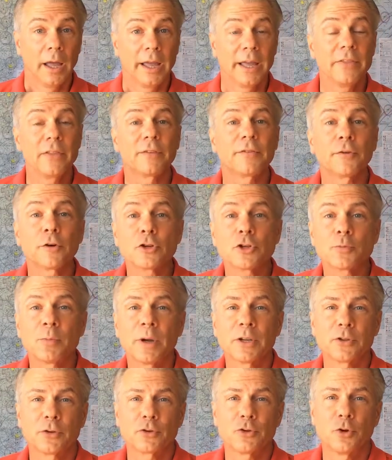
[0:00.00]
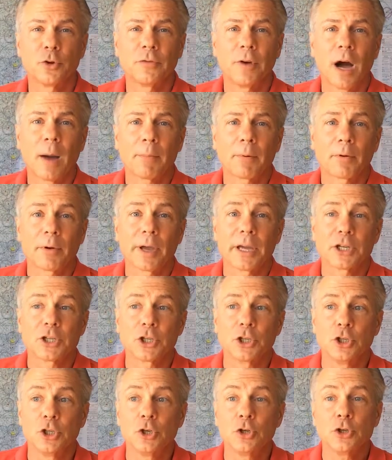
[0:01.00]
In the first month or two of
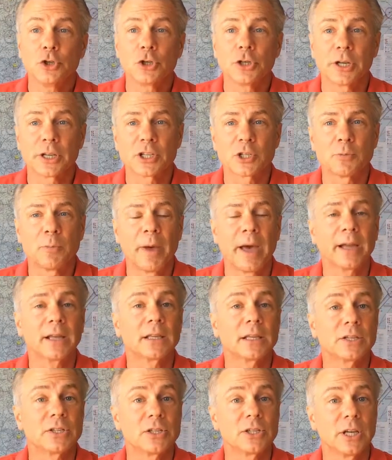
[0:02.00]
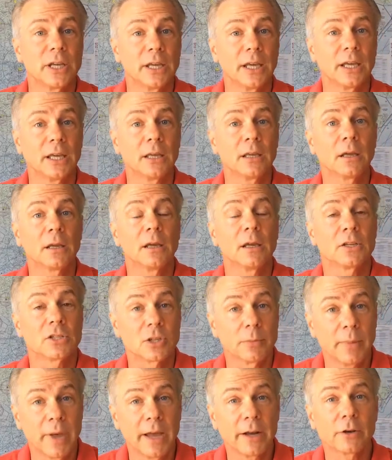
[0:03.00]
operation, you should expect to see
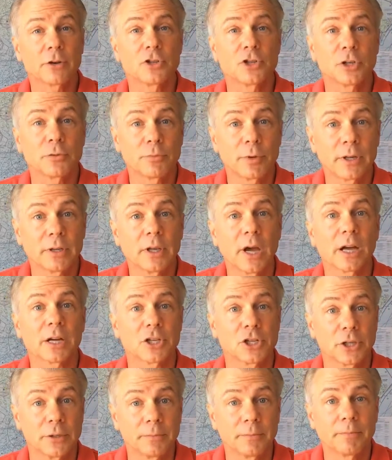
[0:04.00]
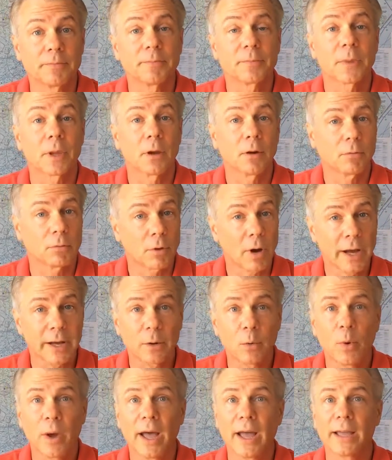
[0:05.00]
some energy reduction right
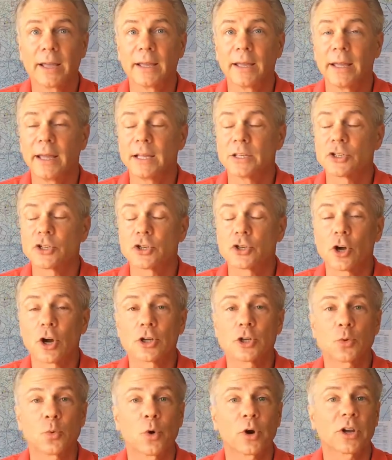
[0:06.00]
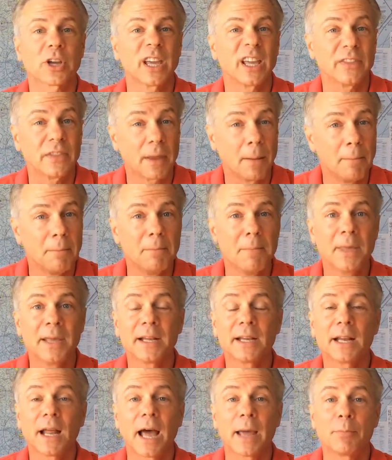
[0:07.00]
away. It starts working the
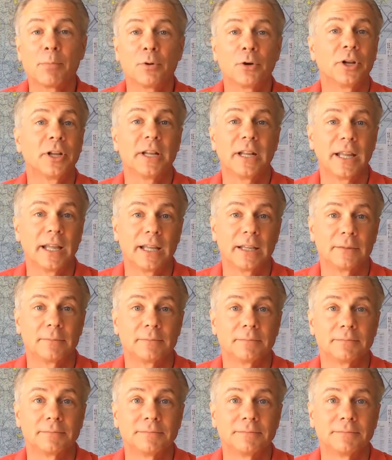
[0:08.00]
minute I put it in.